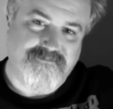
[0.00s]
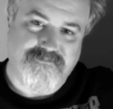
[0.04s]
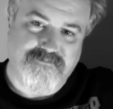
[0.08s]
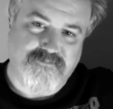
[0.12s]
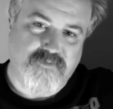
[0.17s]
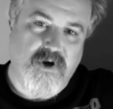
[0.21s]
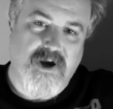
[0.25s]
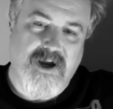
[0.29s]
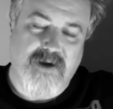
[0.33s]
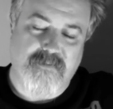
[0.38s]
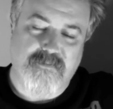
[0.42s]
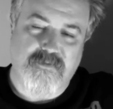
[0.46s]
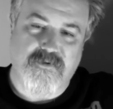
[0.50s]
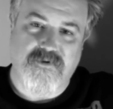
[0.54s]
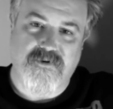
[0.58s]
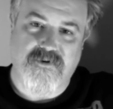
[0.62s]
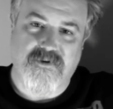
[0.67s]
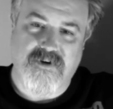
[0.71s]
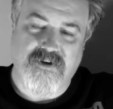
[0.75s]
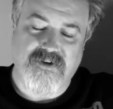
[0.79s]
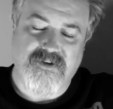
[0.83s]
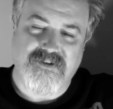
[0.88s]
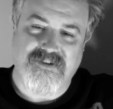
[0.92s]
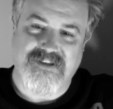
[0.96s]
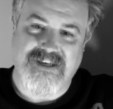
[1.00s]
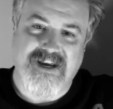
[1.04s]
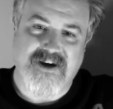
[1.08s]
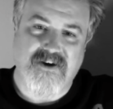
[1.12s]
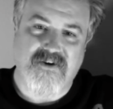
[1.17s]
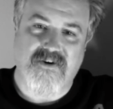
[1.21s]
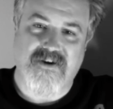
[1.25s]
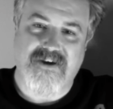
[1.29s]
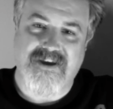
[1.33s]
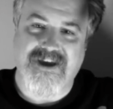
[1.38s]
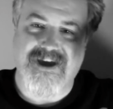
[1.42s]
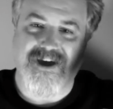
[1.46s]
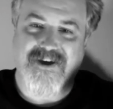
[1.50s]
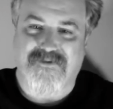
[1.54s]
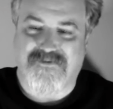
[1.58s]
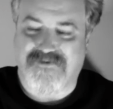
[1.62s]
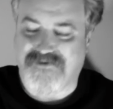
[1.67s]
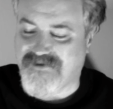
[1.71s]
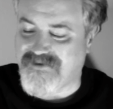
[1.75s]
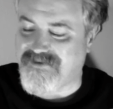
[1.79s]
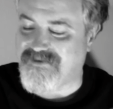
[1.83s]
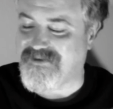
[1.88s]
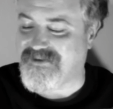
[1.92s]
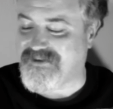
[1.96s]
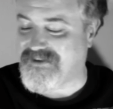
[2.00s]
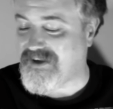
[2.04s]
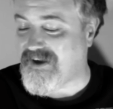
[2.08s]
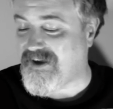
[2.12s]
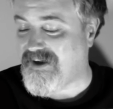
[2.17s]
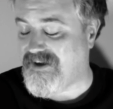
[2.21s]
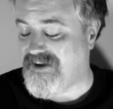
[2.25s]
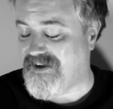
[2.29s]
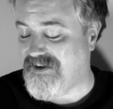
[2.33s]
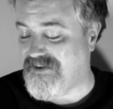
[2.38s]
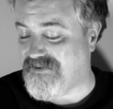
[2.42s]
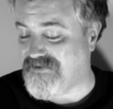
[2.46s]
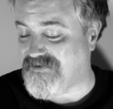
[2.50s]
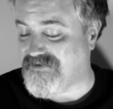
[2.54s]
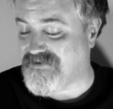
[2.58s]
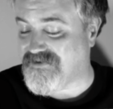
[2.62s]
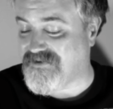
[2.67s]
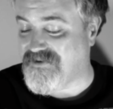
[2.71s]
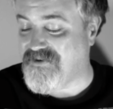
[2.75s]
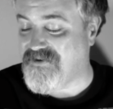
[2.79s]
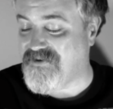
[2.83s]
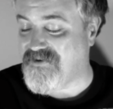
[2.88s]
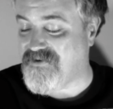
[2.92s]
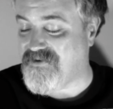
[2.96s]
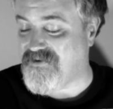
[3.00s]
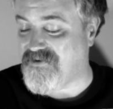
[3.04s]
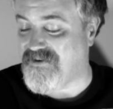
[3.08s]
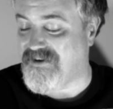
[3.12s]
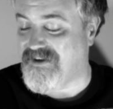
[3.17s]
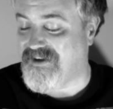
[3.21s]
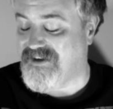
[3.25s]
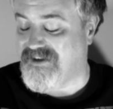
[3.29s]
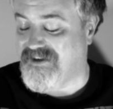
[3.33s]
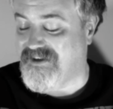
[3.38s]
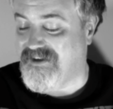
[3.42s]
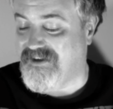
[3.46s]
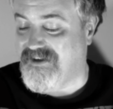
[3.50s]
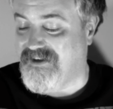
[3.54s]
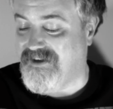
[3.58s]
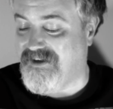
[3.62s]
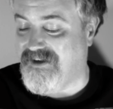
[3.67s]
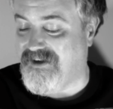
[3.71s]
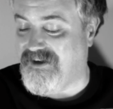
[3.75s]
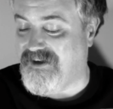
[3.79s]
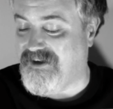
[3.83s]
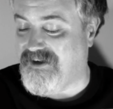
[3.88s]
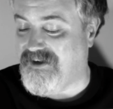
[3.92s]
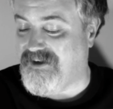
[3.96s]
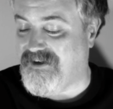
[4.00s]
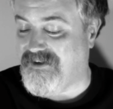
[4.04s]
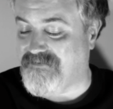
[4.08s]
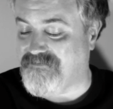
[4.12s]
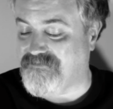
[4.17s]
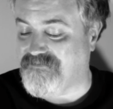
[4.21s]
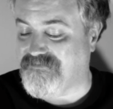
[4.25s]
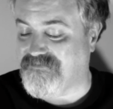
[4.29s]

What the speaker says: proper Harryhausen size too, uh,